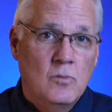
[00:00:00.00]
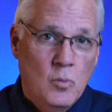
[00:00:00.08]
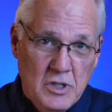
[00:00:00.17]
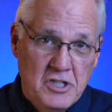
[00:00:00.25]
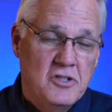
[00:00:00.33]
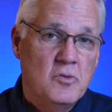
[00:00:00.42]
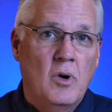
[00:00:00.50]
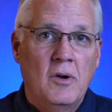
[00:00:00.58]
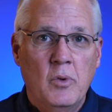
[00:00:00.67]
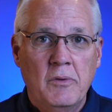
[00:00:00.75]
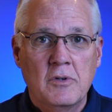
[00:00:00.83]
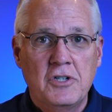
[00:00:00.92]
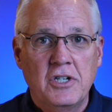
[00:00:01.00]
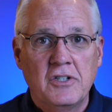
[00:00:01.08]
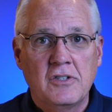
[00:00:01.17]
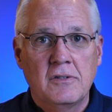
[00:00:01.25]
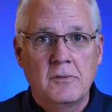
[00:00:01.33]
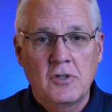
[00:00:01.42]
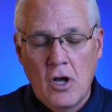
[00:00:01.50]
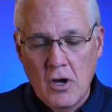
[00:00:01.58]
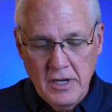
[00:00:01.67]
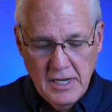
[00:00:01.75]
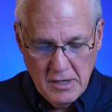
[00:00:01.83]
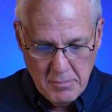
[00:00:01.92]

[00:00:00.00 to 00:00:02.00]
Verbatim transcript: which is what we were just talking